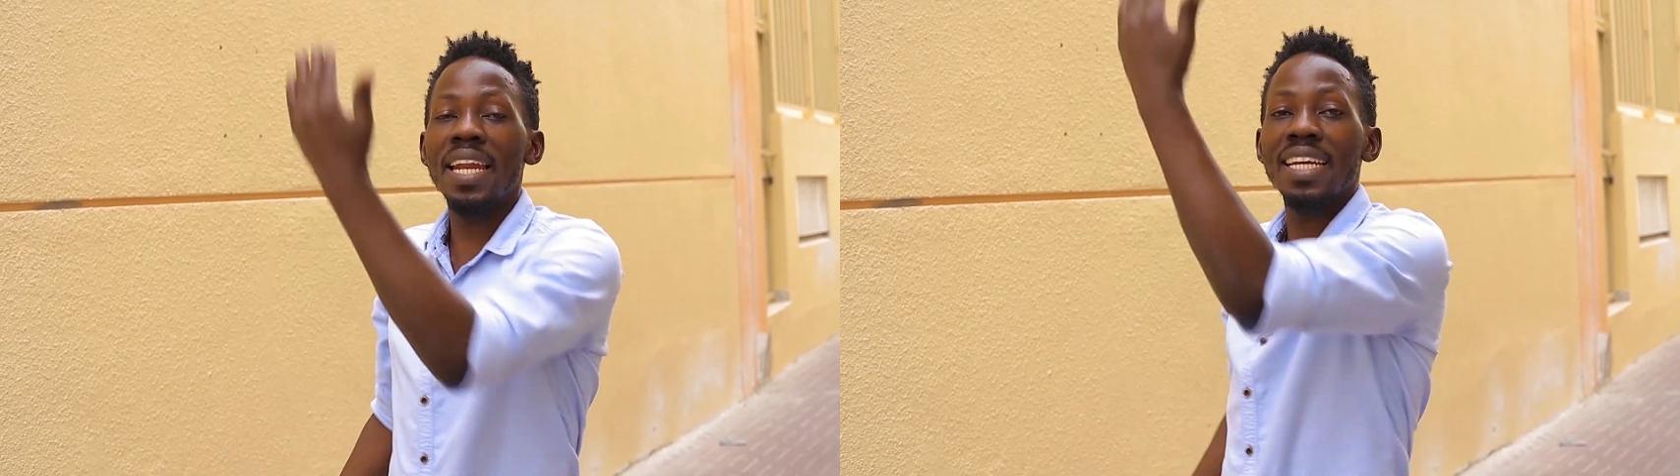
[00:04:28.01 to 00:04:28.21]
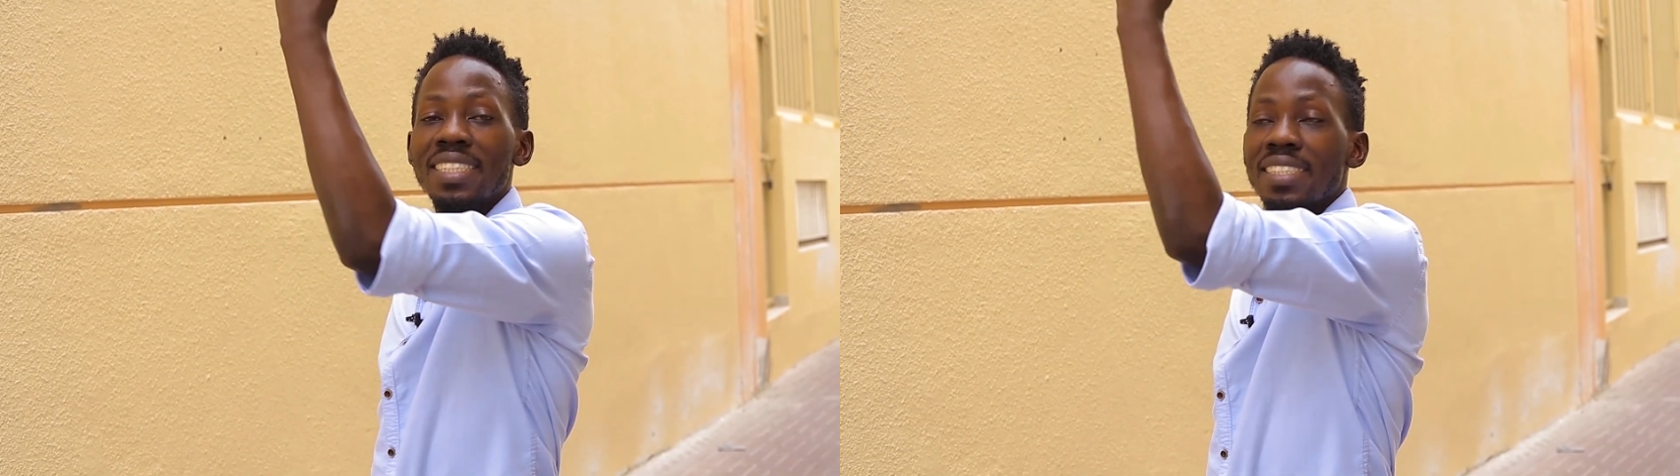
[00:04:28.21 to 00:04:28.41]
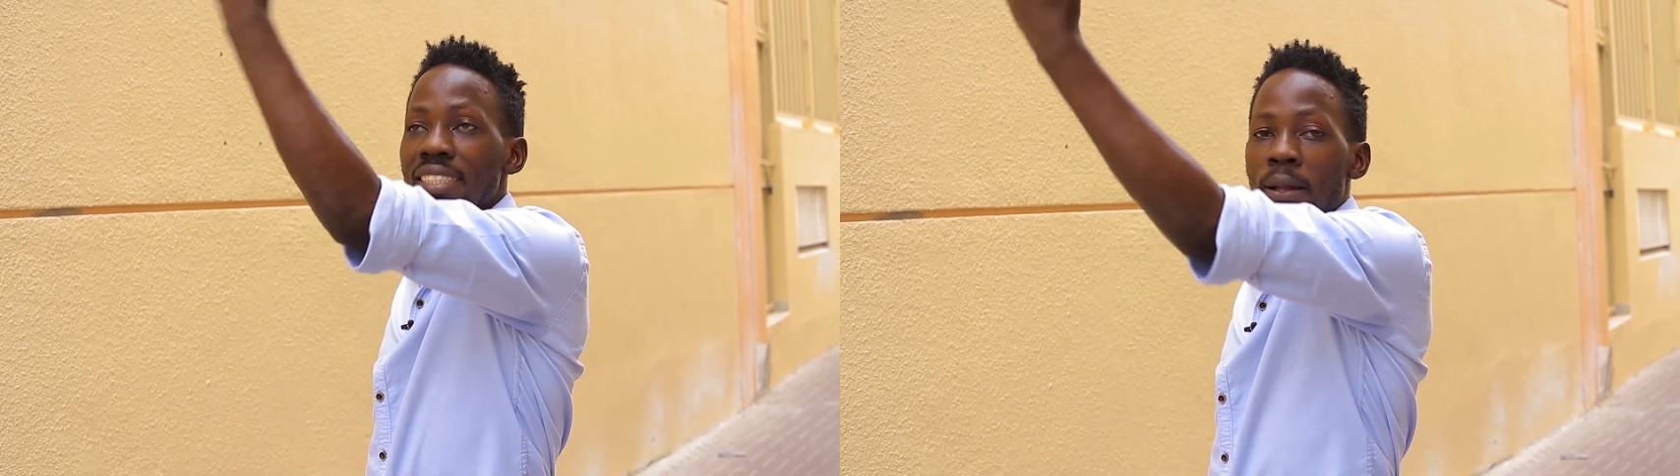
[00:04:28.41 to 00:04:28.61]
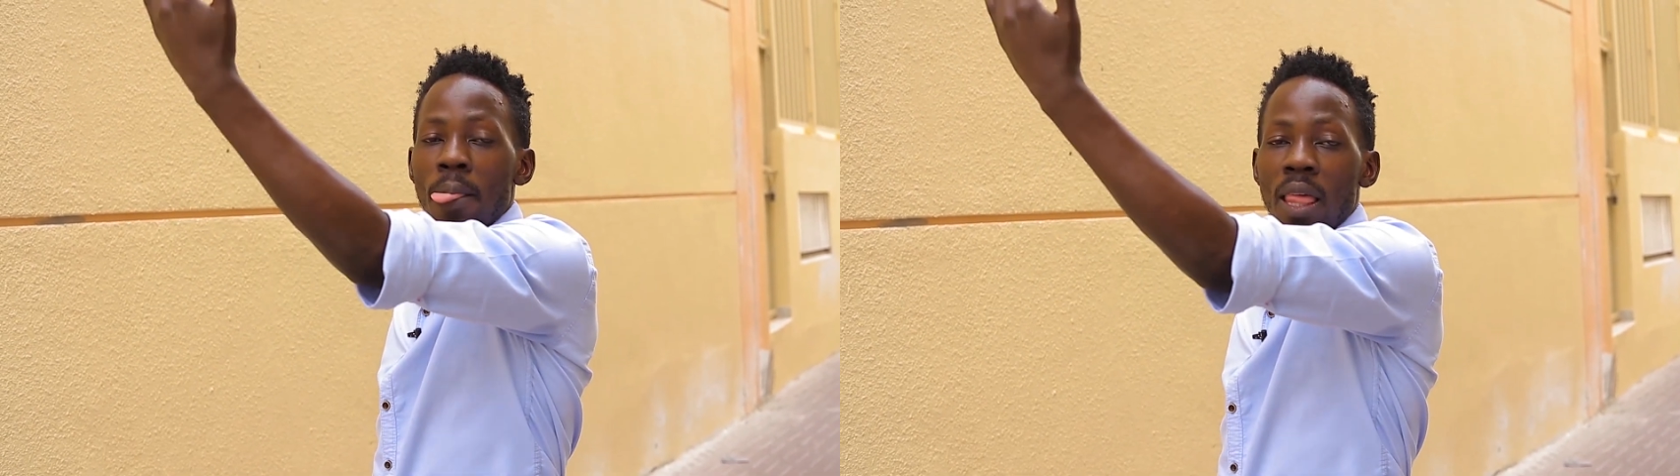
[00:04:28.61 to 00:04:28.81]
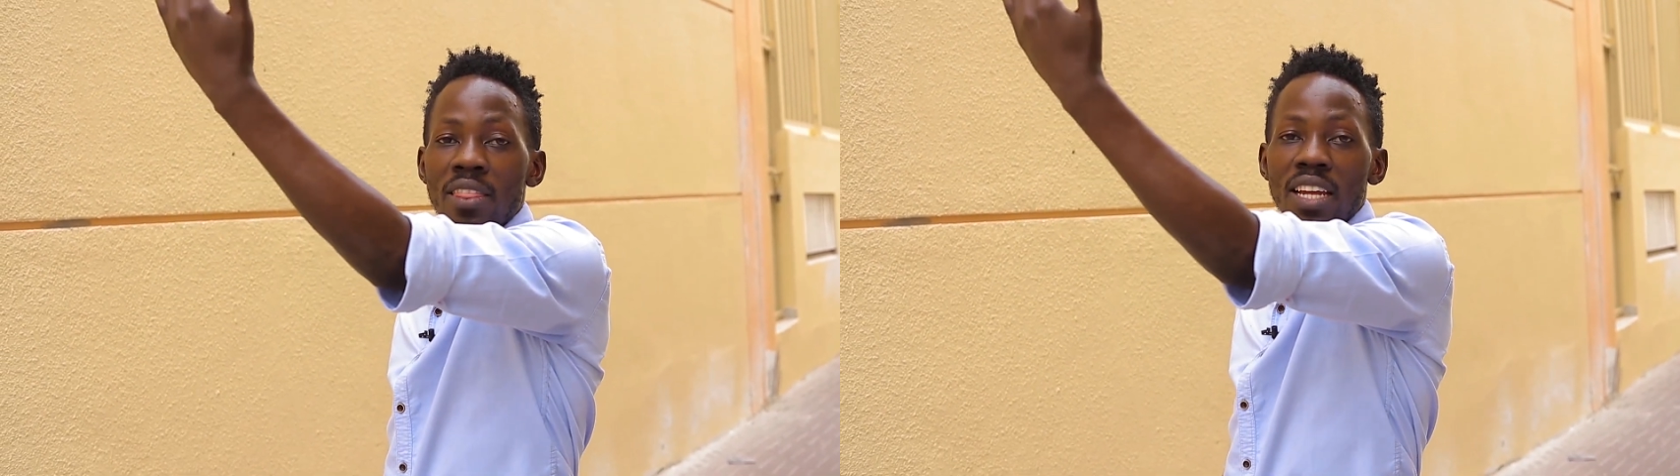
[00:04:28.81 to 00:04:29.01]
place
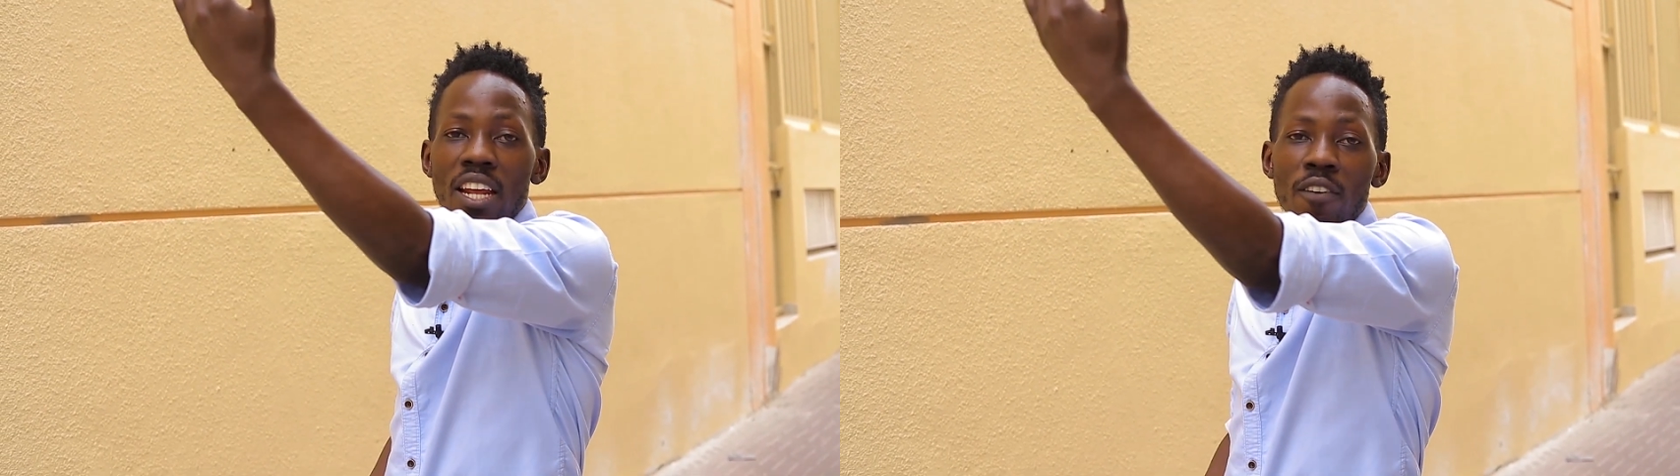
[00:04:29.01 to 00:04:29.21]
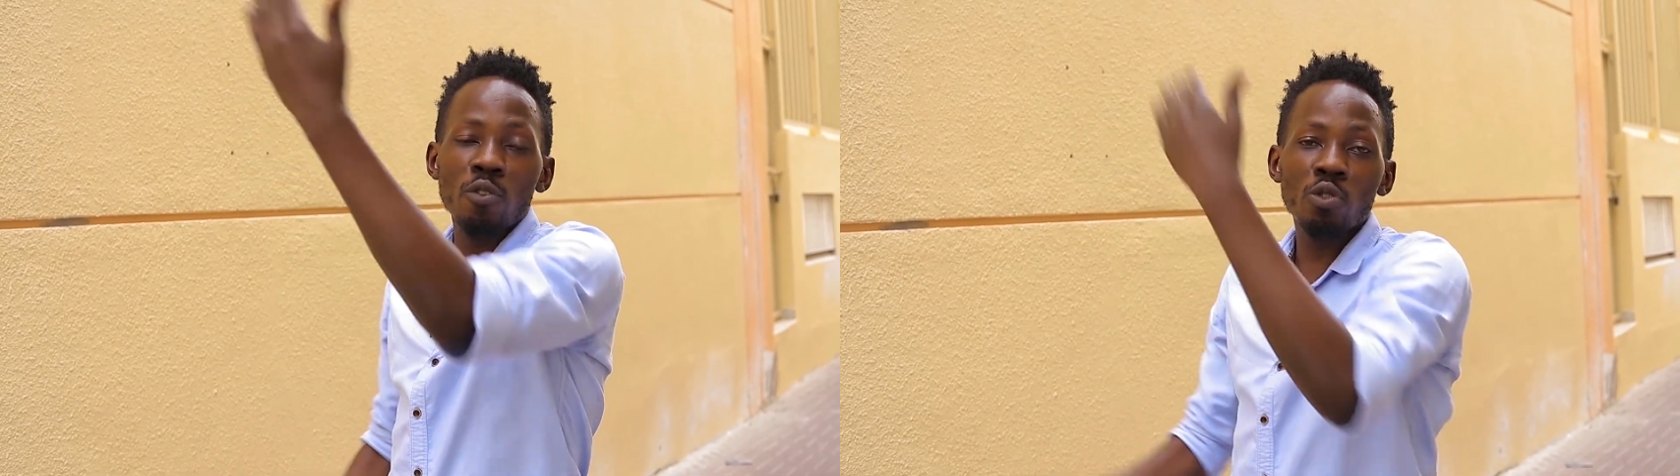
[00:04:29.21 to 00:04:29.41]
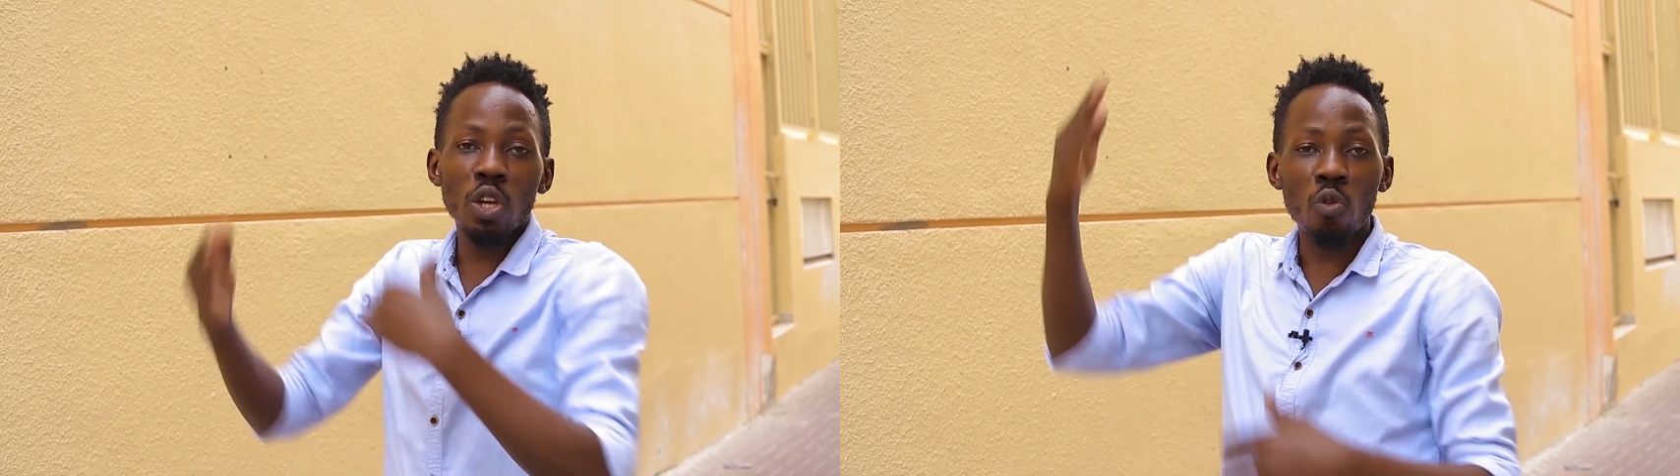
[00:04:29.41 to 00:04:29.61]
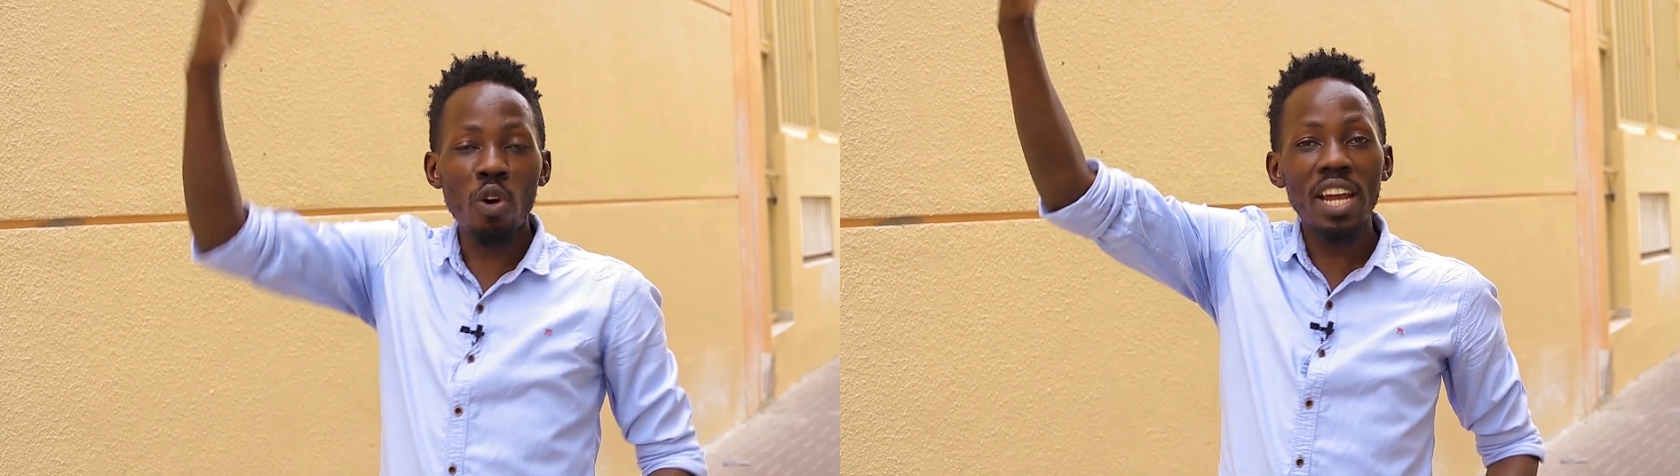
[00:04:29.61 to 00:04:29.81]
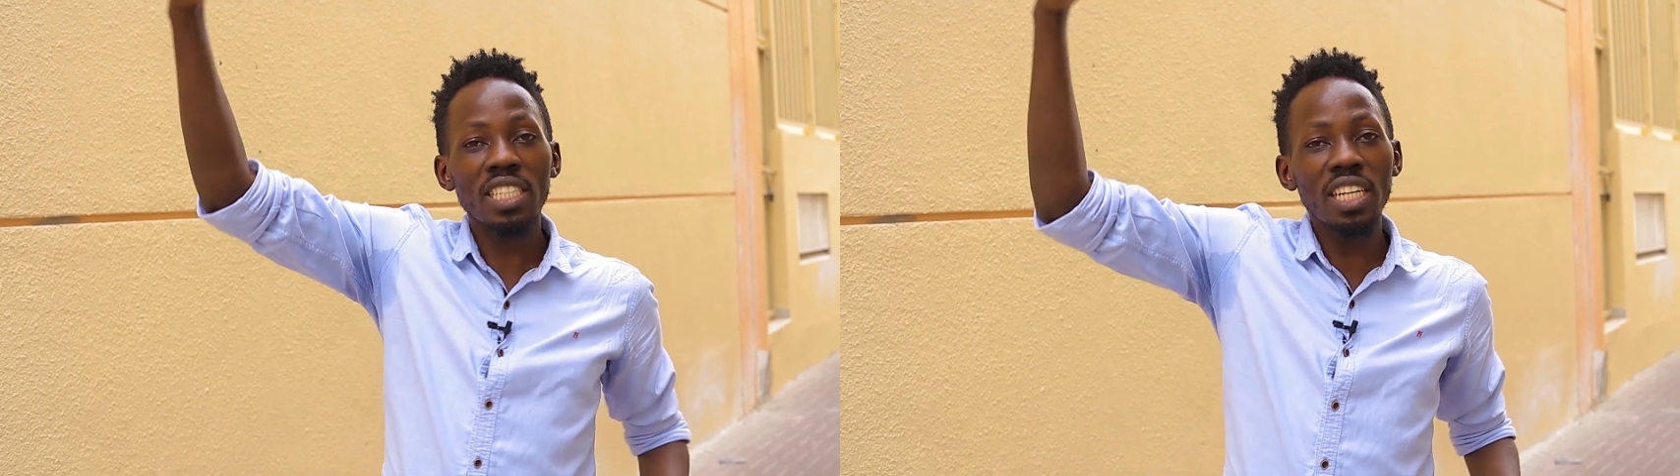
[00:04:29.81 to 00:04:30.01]
the
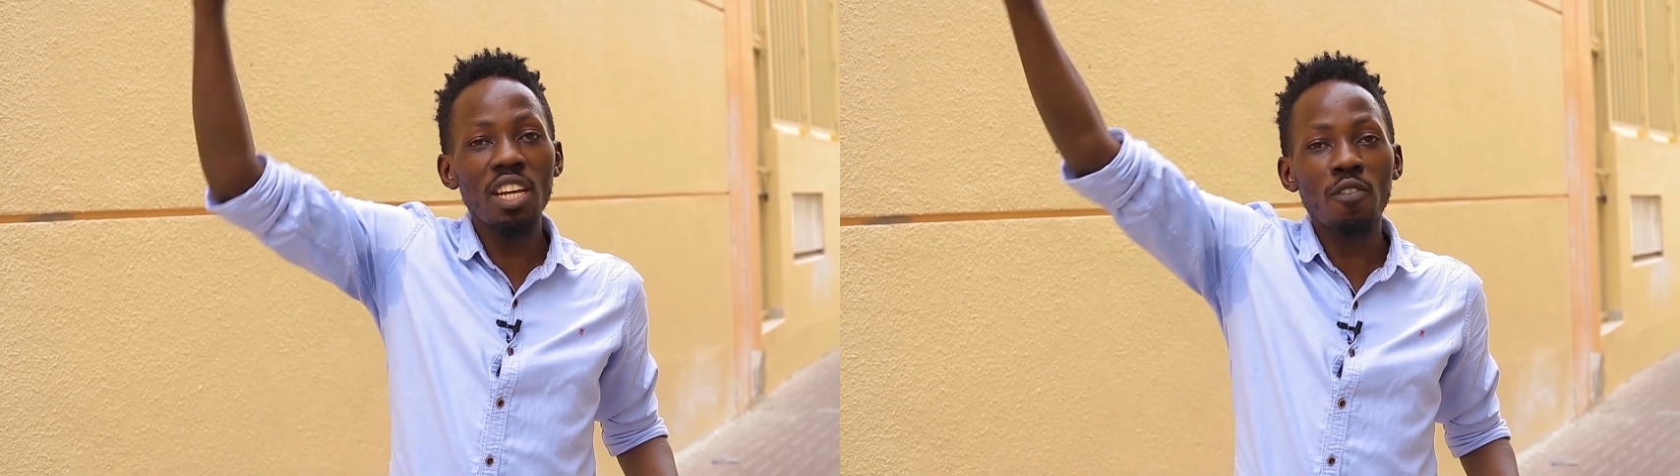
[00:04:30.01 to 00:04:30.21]
diffuser right